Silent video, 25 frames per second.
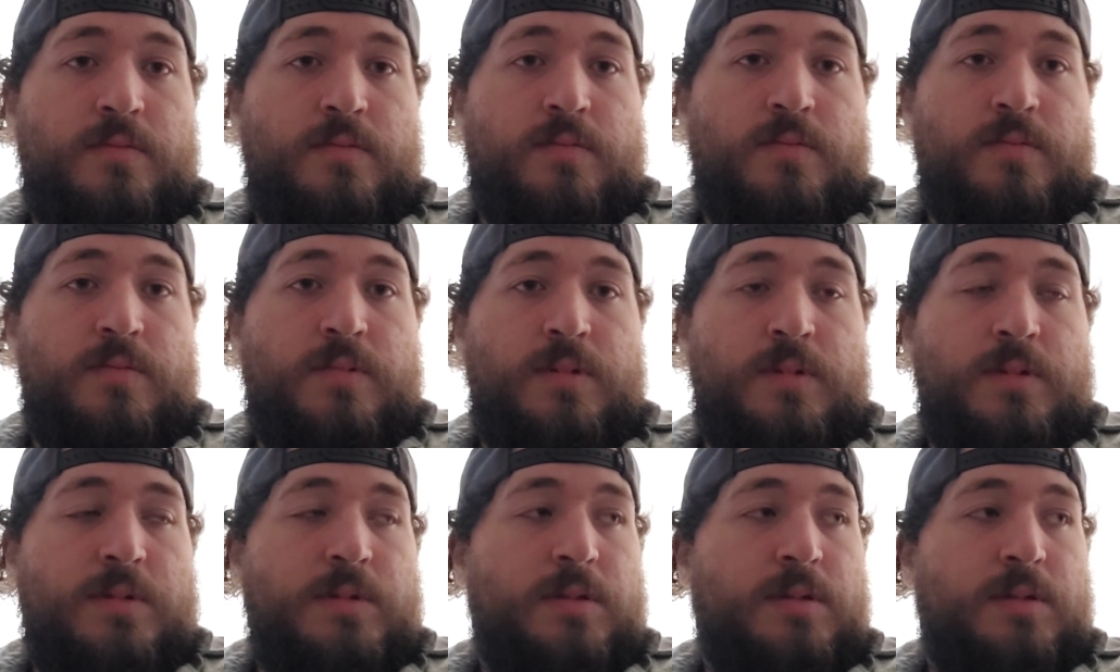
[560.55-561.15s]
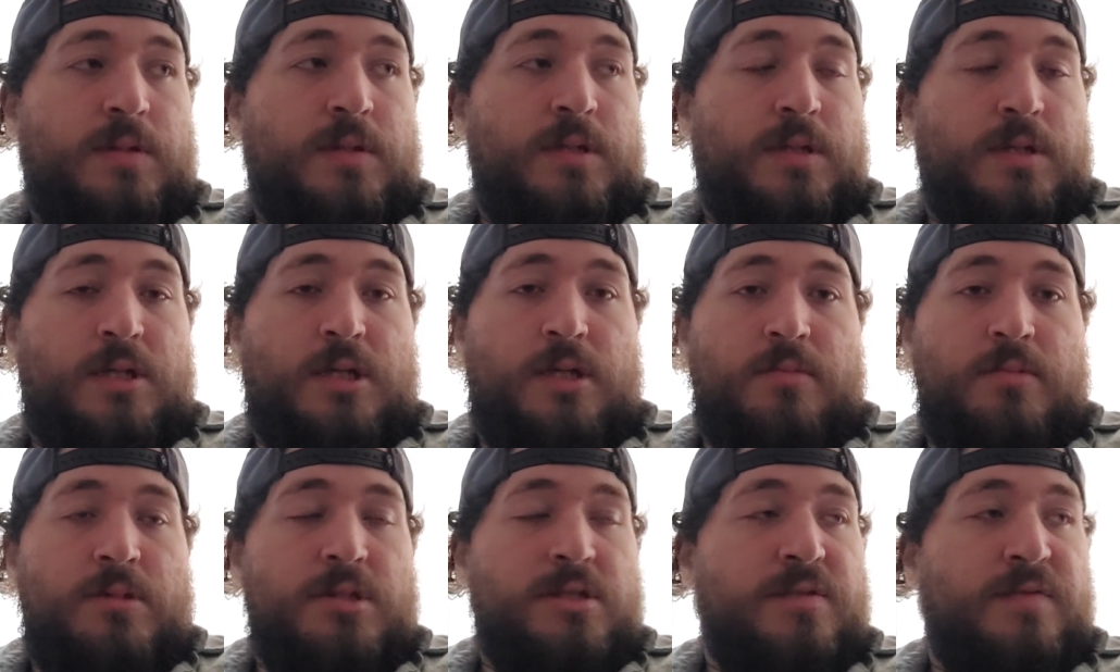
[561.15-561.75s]
we didn't
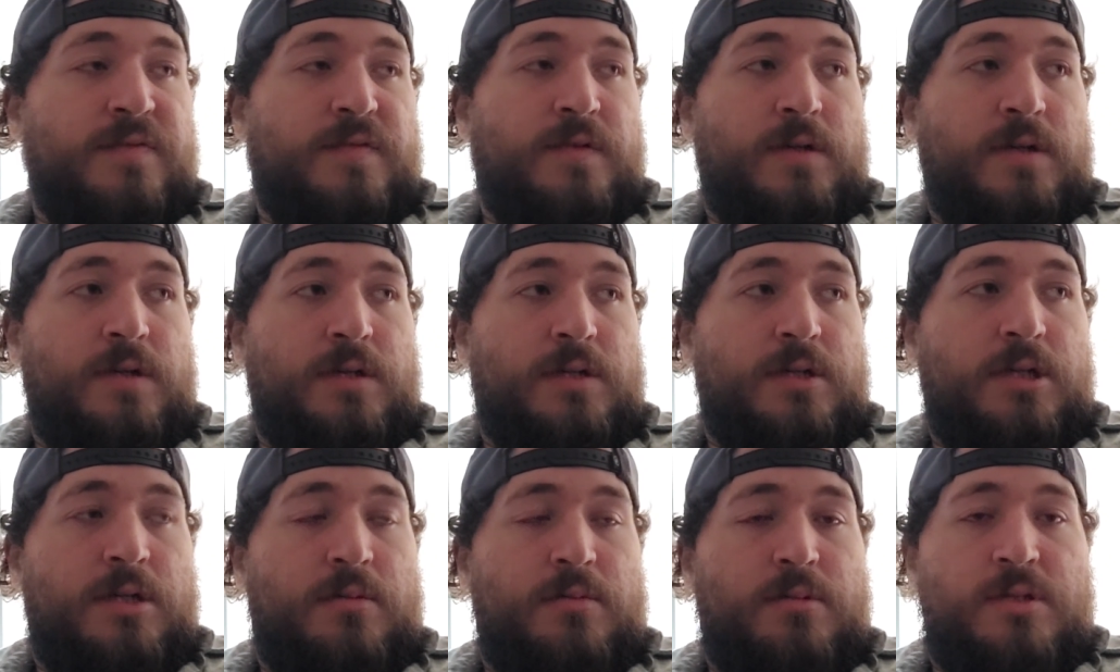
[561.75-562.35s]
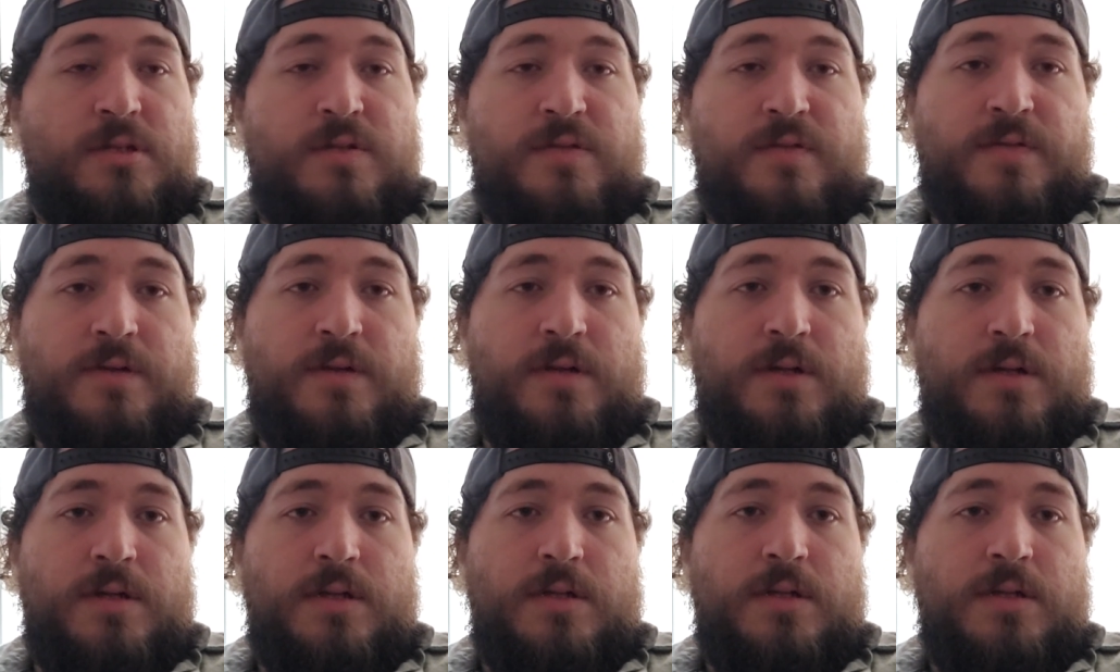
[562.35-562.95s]
come this far to come this
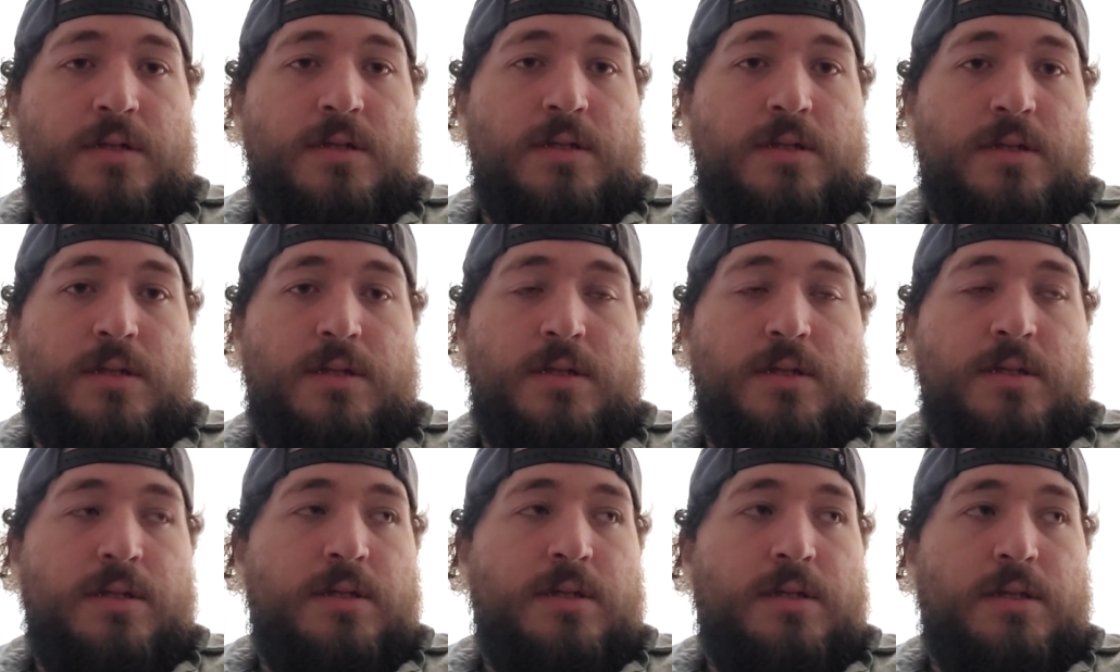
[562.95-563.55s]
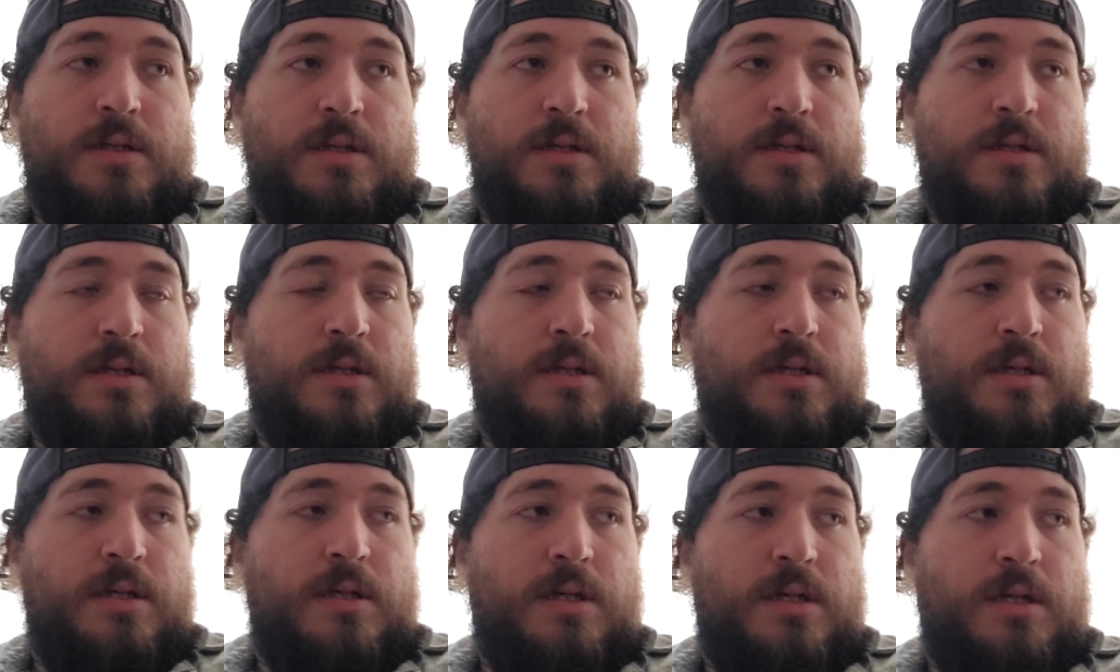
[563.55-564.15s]
far,
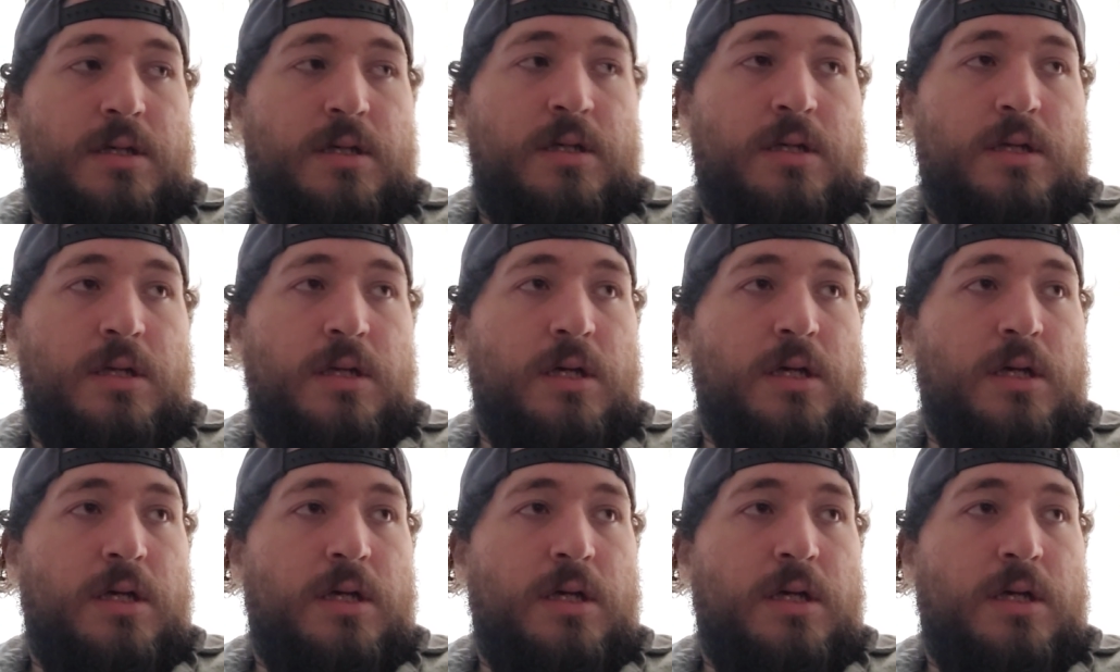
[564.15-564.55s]
and